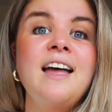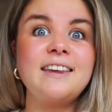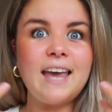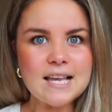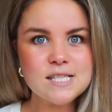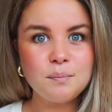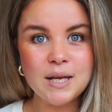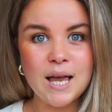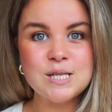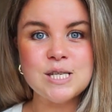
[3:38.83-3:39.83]
Get
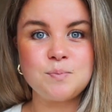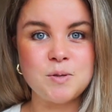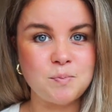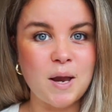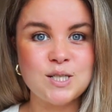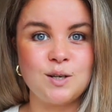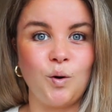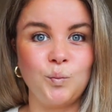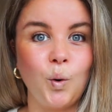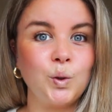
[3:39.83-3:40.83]
somebody else's perspective
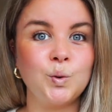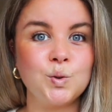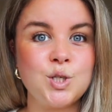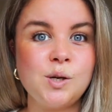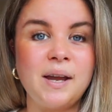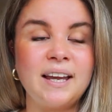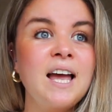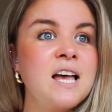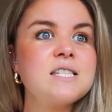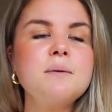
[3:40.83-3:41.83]
on what you're doing.
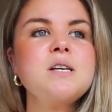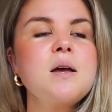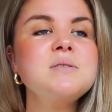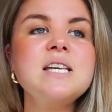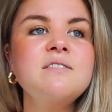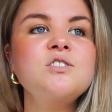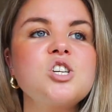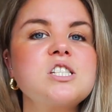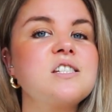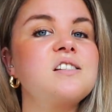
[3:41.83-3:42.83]
Sometimes even
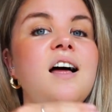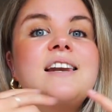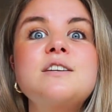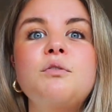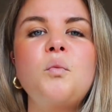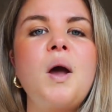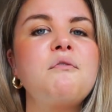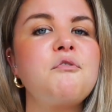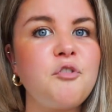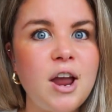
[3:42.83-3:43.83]
just a slightly different way
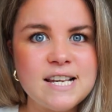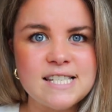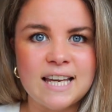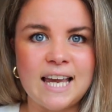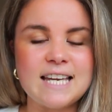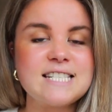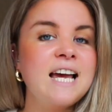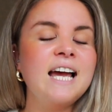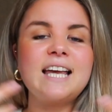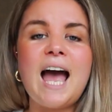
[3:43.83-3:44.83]
of phrasing it
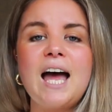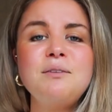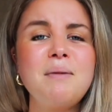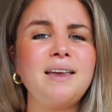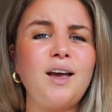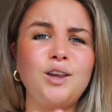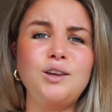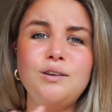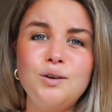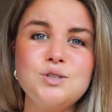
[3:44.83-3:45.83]
can make a
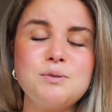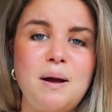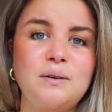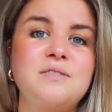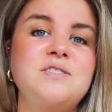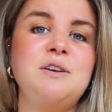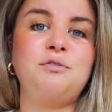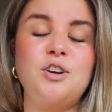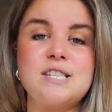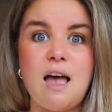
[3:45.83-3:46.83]
huge amount of
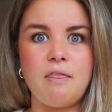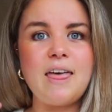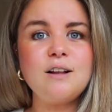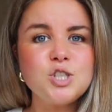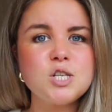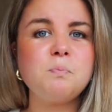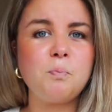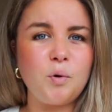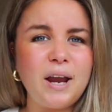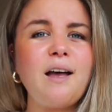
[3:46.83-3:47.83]
difference, and they'll
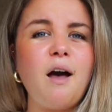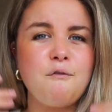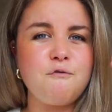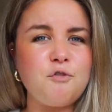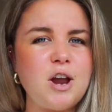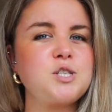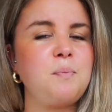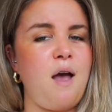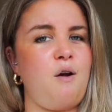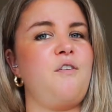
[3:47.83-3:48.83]
just bring a fresh
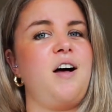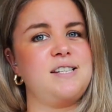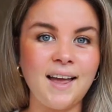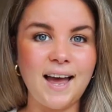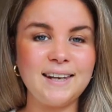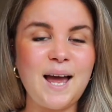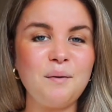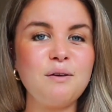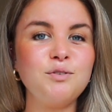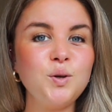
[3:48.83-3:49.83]
pair of eyes. And now,
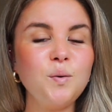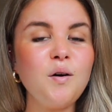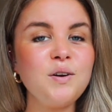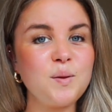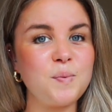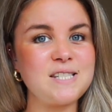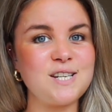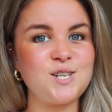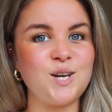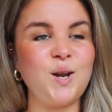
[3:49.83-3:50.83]
if you are in the
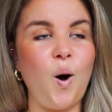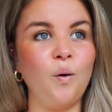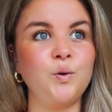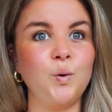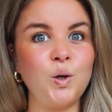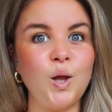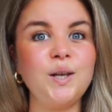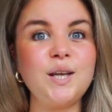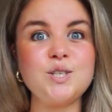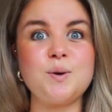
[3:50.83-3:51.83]
position of you're
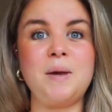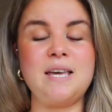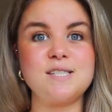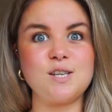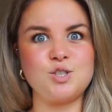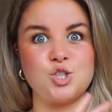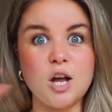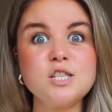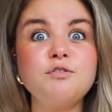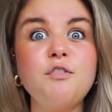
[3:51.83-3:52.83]
learning the piece
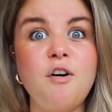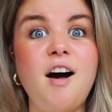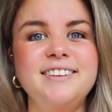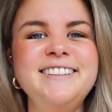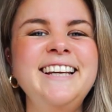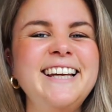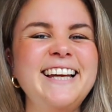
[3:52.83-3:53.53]
just for fun,